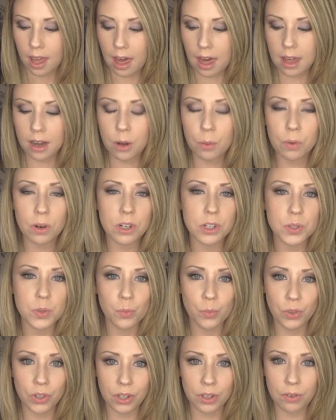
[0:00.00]
and it works
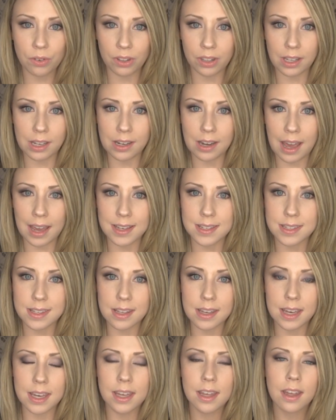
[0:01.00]
really, really
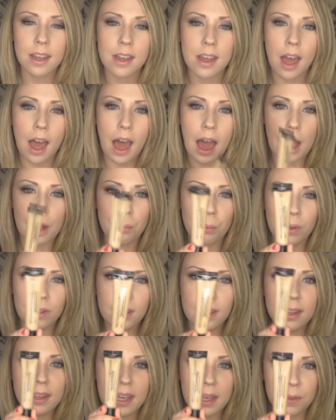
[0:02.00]
nicely. I
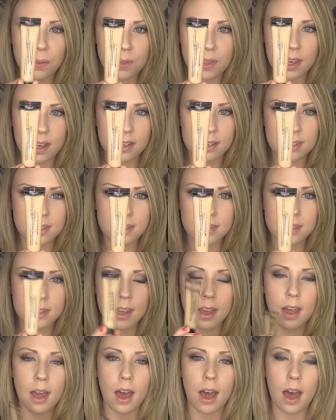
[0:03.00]
really like this